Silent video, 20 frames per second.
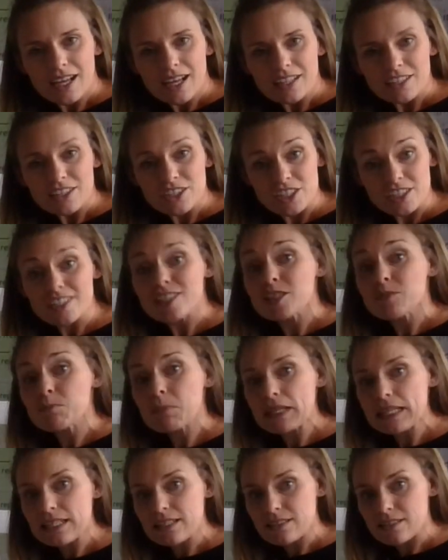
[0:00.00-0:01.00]
And she
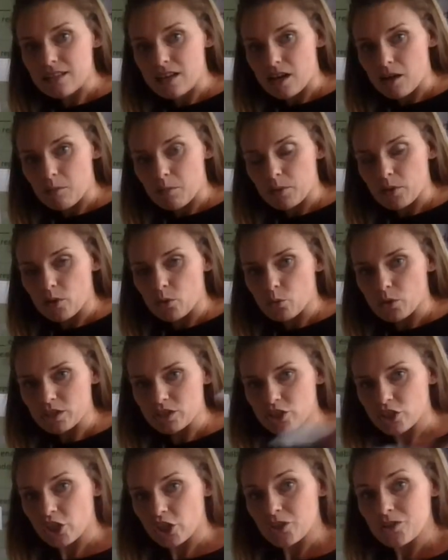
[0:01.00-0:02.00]
speaks up,
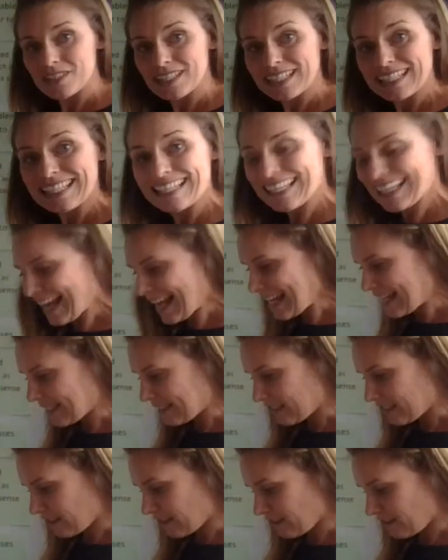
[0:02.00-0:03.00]
which goes
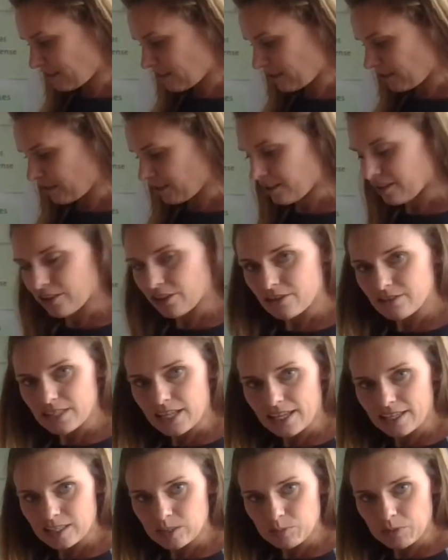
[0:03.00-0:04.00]
against those
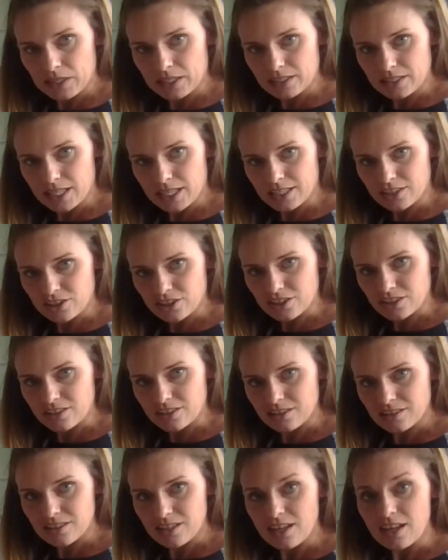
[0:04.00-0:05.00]

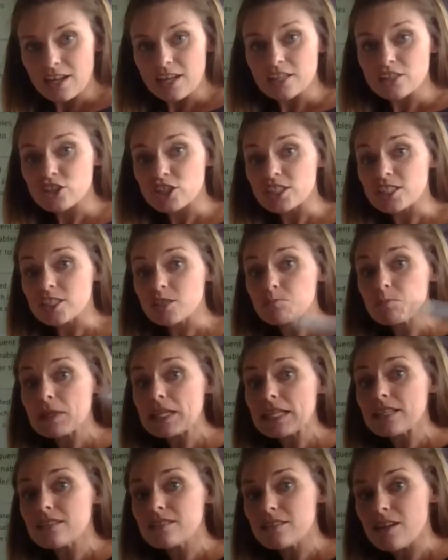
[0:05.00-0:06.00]
expectations. She
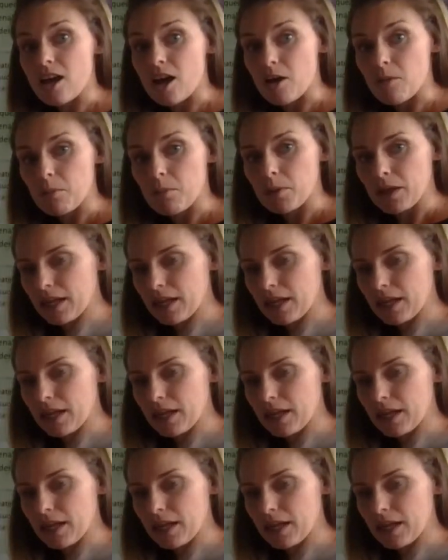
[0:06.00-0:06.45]
speaks up.